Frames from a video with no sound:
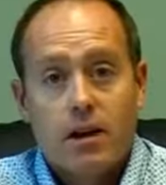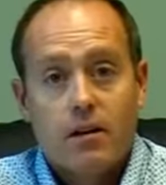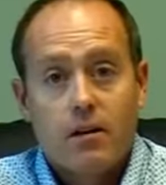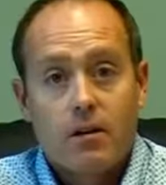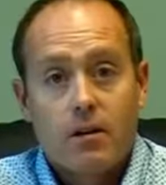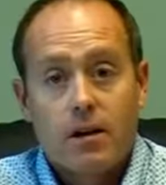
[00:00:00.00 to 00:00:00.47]
to
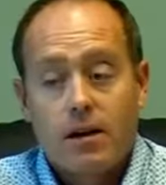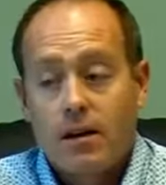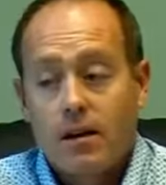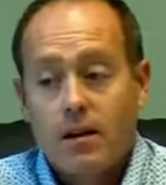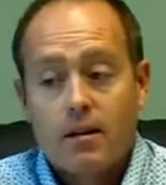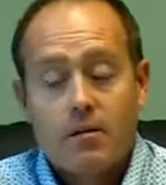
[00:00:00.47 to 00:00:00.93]
get good at
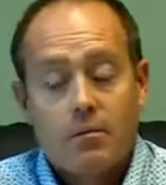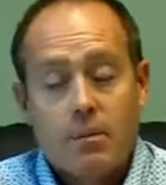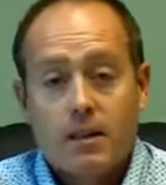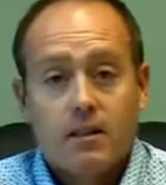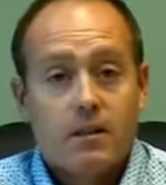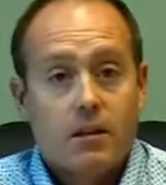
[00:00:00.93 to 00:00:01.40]

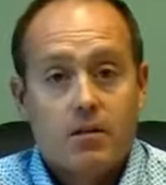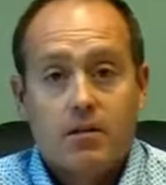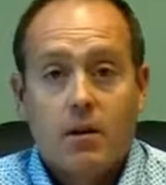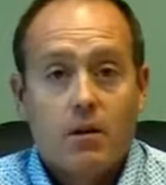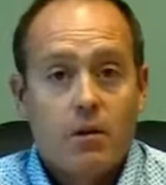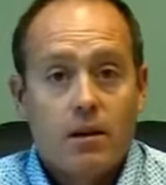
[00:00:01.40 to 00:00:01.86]
basically
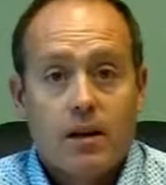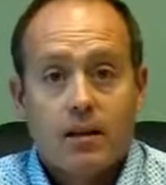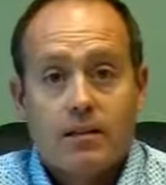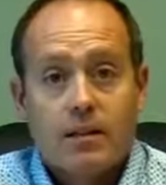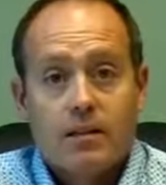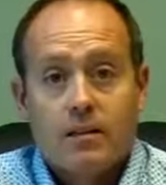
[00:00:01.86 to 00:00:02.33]
following that
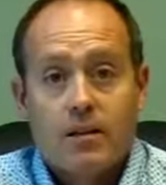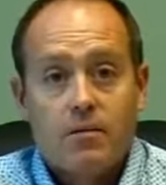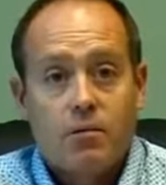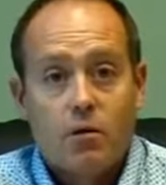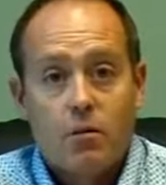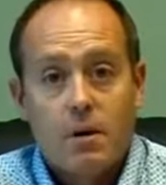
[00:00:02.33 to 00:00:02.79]
exact
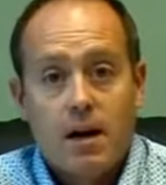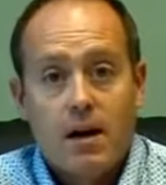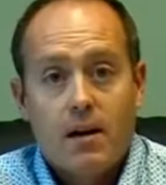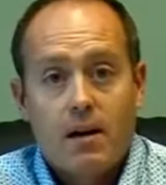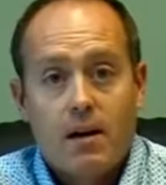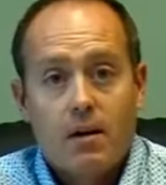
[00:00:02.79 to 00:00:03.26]
same
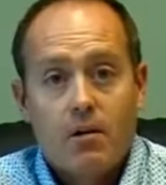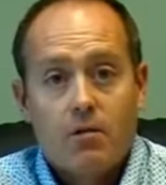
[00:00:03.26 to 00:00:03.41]
format